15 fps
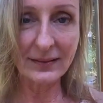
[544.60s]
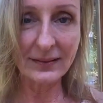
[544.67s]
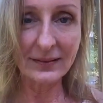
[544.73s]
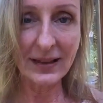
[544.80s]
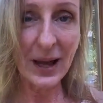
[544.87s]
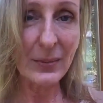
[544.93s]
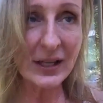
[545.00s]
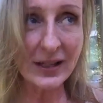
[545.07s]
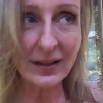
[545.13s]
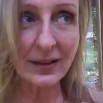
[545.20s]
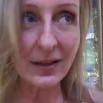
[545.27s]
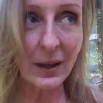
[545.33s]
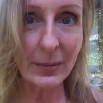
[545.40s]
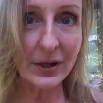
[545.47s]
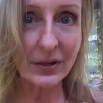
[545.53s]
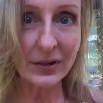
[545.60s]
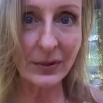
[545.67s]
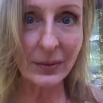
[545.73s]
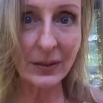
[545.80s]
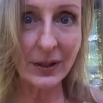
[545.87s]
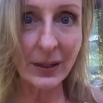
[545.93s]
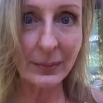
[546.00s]
How many kilometers
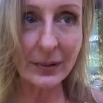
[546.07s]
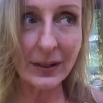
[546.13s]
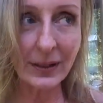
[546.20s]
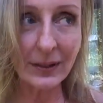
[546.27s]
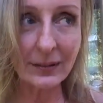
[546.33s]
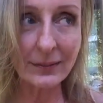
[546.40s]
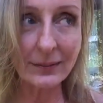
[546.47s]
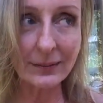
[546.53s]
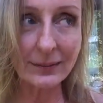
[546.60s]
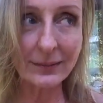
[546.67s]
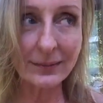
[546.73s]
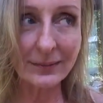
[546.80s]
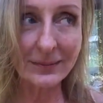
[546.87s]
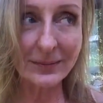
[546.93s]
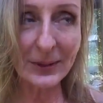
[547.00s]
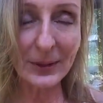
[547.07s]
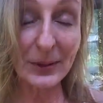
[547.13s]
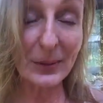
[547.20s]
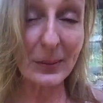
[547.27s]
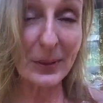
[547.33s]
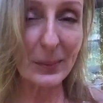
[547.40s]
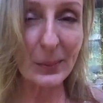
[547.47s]
would that be? A
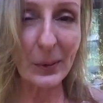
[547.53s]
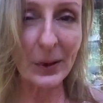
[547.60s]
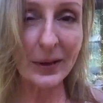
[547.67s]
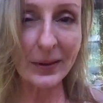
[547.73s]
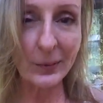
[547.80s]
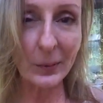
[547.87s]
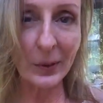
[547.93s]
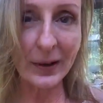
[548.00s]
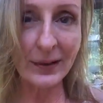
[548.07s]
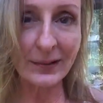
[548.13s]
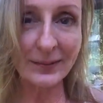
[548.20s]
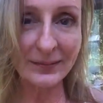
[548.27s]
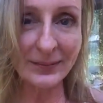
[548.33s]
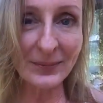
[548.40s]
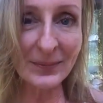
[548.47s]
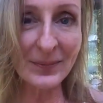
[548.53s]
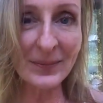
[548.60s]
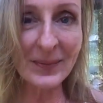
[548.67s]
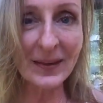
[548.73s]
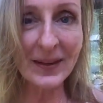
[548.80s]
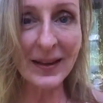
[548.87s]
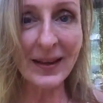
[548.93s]
little bit more than one.
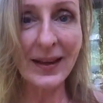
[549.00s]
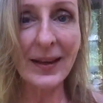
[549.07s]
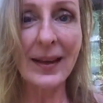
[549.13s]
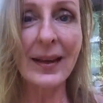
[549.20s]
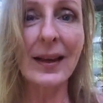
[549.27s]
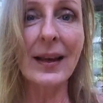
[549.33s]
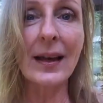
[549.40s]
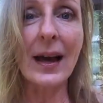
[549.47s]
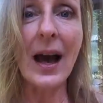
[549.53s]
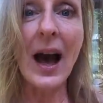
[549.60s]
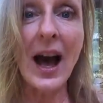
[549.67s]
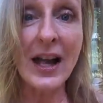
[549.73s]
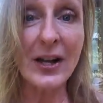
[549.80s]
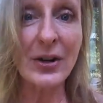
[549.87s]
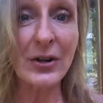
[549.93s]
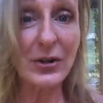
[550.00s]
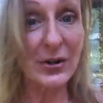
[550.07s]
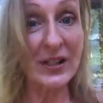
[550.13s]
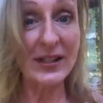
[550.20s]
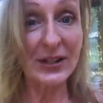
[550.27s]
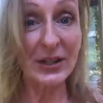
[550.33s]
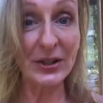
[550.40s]
Iron
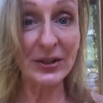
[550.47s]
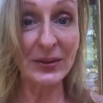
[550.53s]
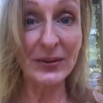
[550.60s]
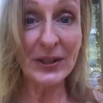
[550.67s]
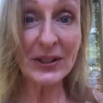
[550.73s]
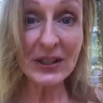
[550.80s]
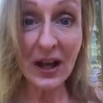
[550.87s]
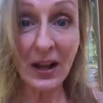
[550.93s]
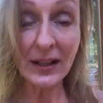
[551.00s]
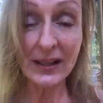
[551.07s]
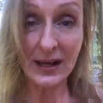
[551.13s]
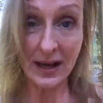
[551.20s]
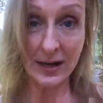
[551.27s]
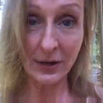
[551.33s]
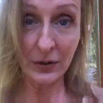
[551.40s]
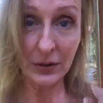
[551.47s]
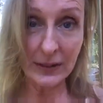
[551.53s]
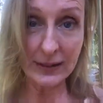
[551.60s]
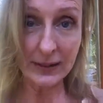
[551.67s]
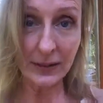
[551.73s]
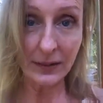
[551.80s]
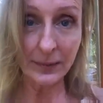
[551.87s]
crystal, solid iron
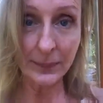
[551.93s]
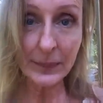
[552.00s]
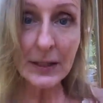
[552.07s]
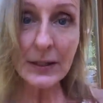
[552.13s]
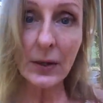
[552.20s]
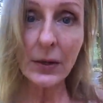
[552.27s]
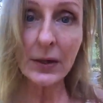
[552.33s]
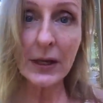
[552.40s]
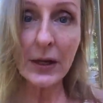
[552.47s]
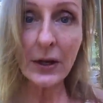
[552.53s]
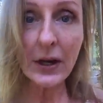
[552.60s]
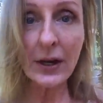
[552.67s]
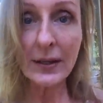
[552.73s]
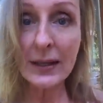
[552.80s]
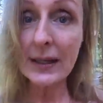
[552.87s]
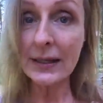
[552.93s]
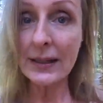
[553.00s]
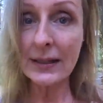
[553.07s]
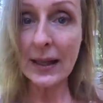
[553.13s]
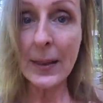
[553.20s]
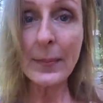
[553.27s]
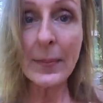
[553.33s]
crystal. So the Earth
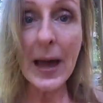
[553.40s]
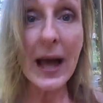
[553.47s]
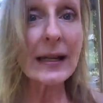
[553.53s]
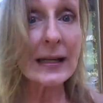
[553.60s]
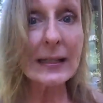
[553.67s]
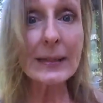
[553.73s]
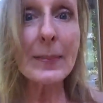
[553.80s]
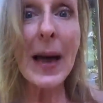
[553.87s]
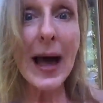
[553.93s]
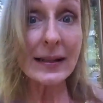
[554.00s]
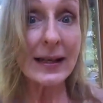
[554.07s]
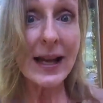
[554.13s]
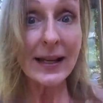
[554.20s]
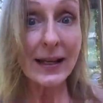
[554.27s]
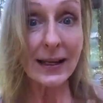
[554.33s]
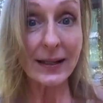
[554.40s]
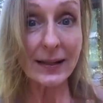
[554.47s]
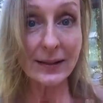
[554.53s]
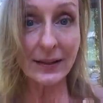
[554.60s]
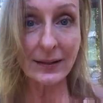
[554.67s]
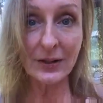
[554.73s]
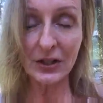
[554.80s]
is it's
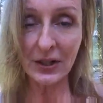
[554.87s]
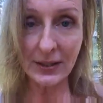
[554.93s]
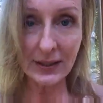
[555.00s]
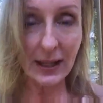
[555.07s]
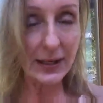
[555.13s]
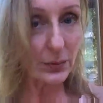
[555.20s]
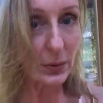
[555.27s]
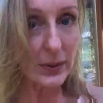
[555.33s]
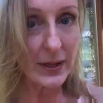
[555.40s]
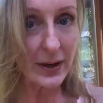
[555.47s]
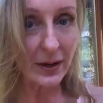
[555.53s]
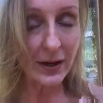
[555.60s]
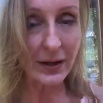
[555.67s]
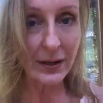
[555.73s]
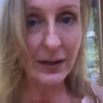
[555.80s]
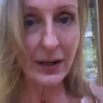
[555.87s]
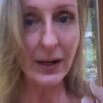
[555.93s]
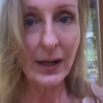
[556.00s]
magnetic, just like we are.